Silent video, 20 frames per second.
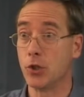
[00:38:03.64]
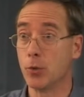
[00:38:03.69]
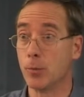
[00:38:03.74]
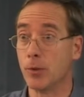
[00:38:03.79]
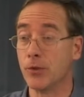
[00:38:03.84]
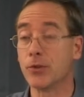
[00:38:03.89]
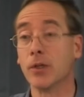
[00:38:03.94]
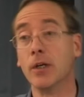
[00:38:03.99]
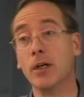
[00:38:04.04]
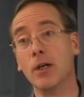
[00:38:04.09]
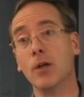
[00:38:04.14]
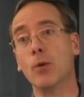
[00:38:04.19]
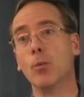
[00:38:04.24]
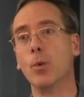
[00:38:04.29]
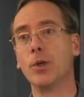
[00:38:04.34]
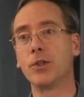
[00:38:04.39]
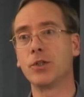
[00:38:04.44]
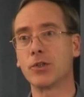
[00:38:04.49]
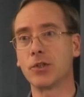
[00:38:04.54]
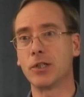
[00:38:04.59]
in humans,
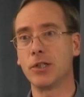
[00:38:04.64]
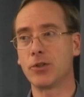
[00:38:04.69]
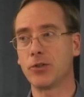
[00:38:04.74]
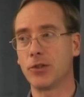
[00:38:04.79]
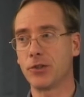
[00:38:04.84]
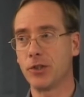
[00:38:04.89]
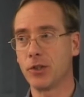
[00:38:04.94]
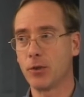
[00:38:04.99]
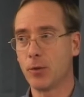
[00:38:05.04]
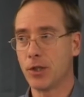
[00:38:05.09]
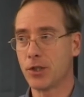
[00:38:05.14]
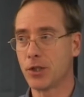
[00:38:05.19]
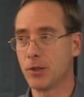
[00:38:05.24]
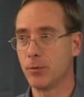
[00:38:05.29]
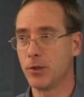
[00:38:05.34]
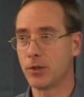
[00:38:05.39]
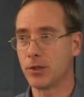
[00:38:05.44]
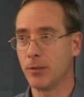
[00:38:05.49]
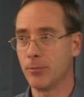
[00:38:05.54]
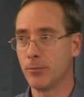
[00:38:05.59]
which is an interesting
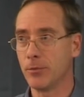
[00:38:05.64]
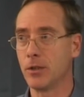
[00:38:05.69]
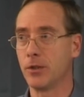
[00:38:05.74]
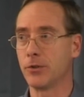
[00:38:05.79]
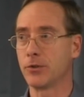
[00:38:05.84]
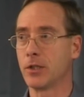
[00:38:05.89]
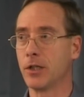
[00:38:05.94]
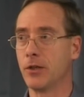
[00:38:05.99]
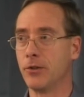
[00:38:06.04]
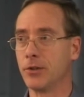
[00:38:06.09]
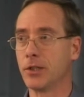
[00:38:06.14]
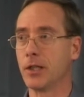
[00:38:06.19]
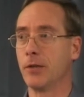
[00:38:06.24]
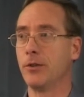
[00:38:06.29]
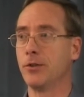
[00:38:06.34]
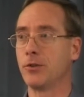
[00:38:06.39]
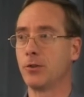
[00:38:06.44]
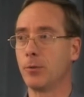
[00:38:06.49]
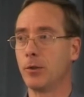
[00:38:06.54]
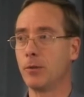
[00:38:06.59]
question which I'm not going to go
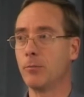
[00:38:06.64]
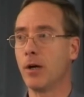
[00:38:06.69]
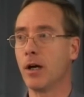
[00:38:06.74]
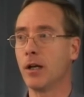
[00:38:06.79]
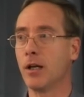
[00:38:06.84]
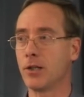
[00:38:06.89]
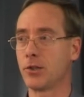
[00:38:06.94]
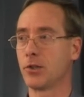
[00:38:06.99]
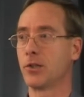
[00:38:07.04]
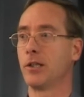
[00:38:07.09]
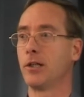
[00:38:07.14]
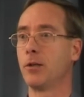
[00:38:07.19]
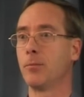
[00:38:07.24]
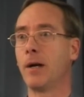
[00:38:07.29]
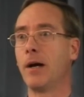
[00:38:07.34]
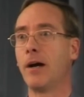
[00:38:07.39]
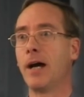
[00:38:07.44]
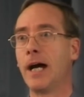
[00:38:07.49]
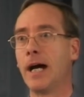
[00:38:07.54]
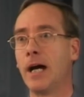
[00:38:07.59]
into. But you might like to think
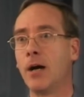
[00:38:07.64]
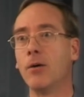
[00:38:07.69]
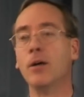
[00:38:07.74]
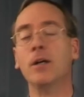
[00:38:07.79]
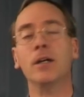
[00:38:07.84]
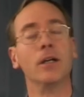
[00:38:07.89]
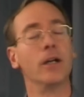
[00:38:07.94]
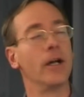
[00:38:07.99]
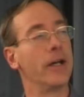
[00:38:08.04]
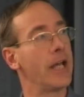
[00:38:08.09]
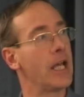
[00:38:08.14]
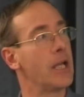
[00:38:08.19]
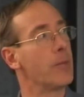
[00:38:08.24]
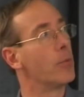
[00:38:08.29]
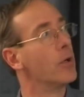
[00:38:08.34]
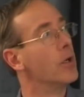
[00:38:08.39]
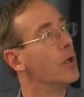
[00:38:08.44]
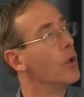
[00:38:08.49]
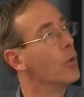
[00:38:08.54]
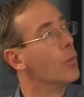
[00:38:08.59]
about how an
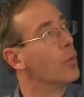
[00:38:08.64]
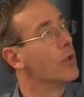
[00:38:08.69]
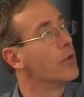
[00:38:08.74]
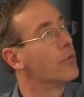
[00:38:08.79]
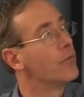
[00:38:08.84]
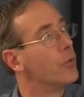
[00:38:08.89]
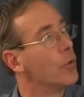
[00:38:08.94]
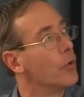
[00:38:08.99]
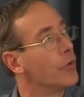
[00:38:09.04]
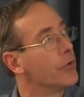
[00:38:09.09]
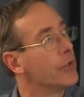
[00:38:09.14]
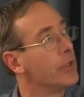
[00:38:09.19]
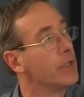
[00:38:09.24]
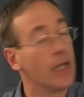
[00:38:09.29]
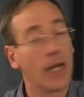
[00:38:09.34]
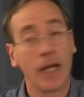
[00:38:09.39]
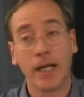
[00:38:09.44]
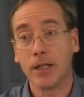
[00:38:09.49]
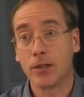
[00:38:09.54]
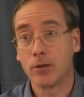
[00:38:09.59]
ape with
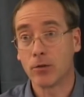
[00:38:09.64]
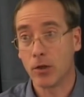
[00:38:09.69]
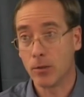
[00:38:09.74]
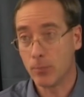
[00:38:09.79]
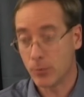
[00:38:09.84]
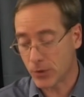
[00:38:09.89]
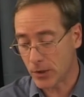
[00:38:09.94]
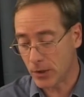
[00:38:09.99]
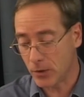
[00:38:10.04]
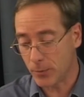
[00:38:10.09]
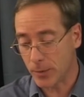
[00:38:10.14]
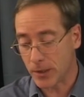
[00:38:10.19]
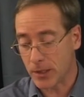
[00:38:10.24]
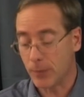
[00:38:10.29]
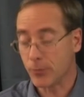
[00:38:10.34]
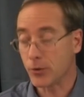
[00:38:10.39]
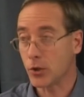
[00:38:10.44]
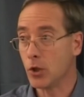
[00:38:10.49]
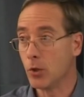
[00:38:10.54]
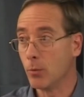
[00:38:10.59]
48 chromosomes
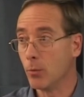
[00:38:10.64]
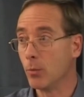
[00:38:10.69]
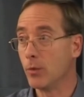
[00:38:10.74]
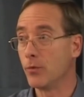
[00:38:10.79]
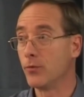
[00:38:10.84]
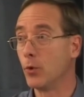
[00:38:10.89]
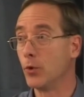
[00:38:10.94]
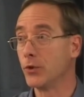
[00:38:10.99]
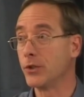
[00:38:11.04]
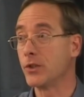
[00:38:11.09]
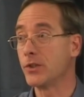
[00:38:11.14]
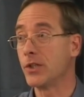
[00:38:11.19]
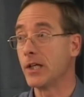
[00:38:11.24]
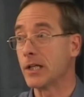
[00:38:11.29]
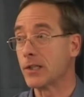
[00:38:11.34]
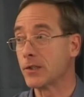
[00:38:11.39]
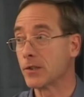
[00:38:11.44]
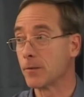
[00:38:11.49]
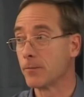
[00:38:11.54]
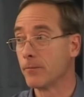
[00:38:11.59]
becomes a human with
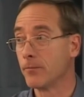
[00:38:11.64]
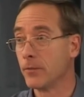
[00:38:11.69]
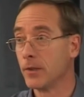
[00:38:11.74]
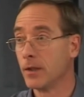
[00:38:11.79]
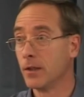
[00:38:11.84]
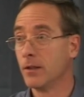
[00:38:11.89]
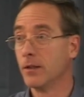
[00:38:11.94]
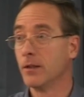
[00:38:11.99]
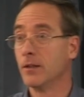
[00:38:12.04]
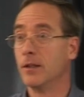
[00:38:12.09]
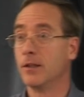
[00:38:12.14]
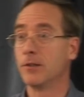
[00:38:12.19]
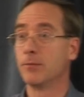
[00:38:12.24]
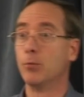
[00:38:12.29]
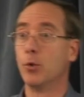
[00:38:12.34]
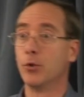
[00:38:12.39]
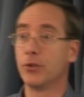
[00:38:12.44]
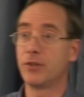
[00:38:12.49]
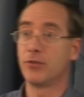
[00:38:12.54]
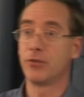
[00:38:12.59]
46.
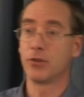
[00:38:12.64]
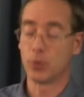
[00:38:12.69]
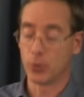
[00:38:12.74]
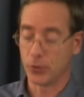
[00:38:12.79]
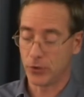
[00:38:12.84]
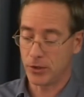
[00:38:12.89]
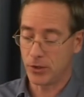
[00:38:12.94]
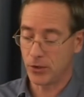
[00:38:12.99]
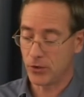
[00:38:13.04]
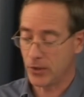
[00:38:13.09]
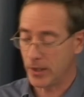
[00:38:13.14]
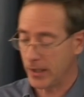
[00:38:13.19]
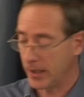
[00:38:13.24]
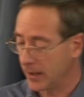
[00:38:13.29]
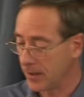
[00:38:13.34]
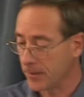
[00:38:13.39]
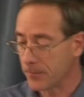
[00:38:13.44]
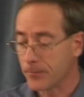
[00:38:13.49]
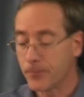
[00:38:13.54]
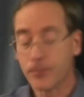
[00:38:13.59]
It's more difficult than you
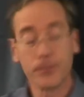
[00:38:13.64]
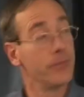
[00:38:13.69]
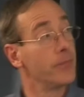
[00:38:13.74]
think.